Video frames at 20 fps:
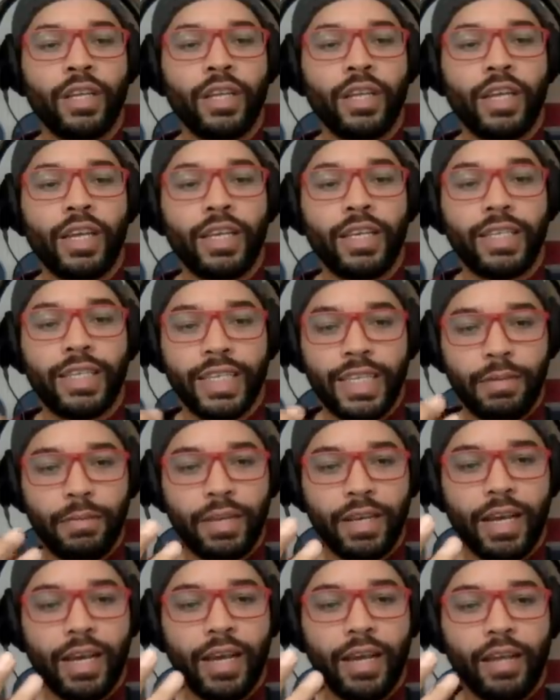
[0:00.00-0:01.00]
and
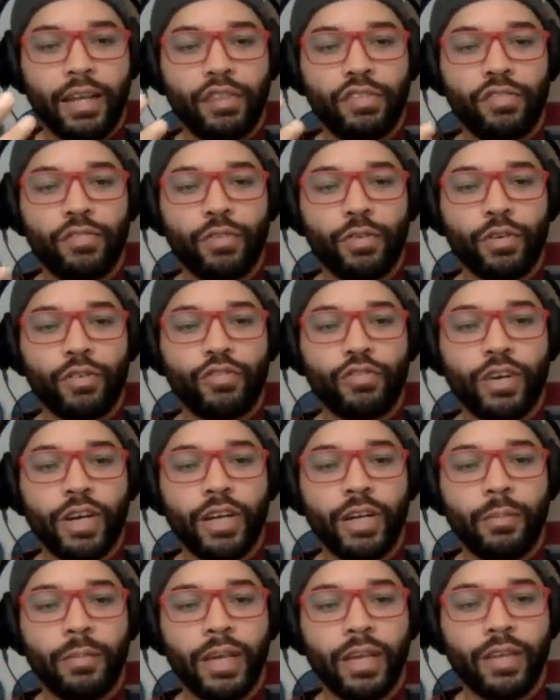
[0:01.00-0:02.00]
demonized for trying
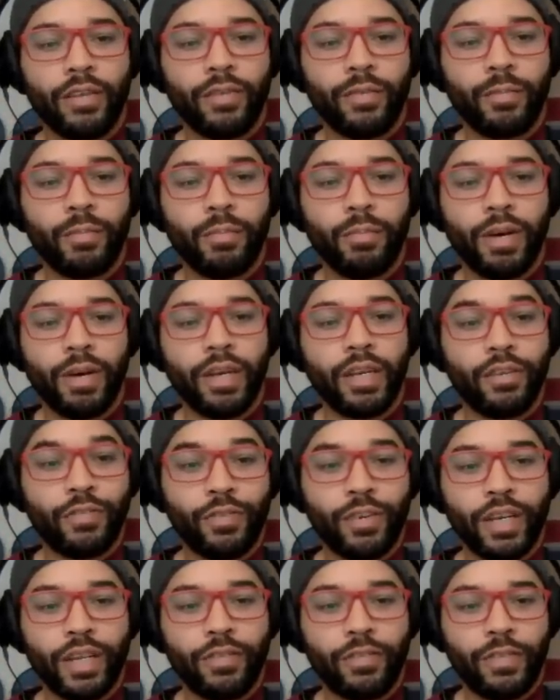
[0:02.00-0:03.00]
to make money
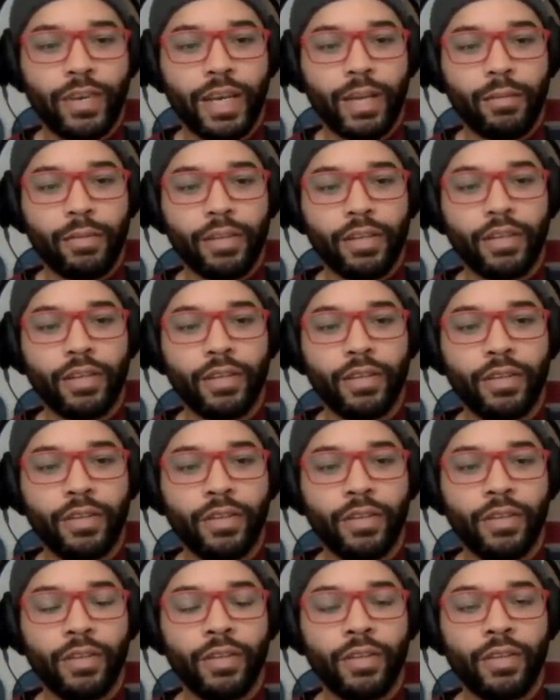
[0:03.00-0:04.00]
for their family
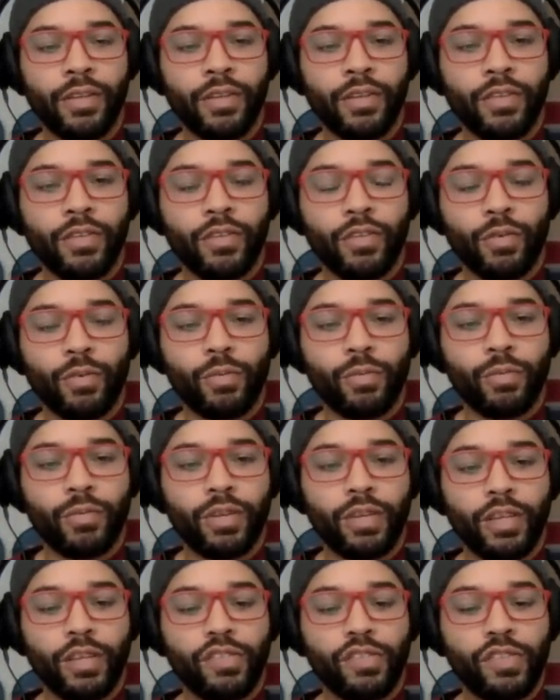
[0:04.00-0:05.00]
through
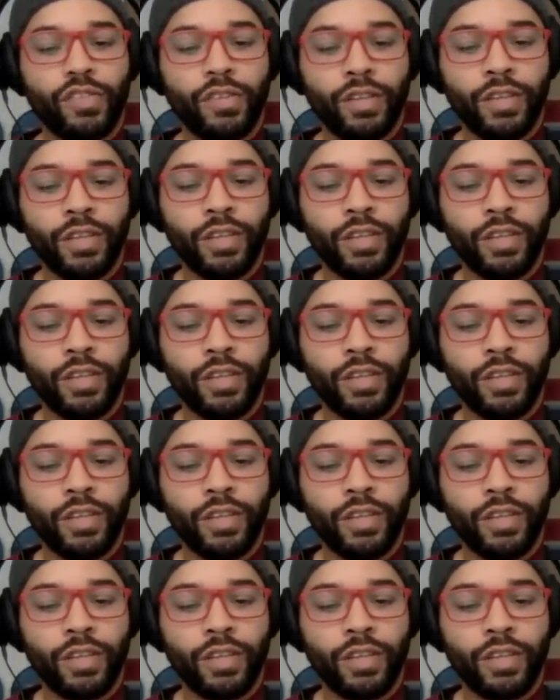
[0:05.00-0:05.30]
this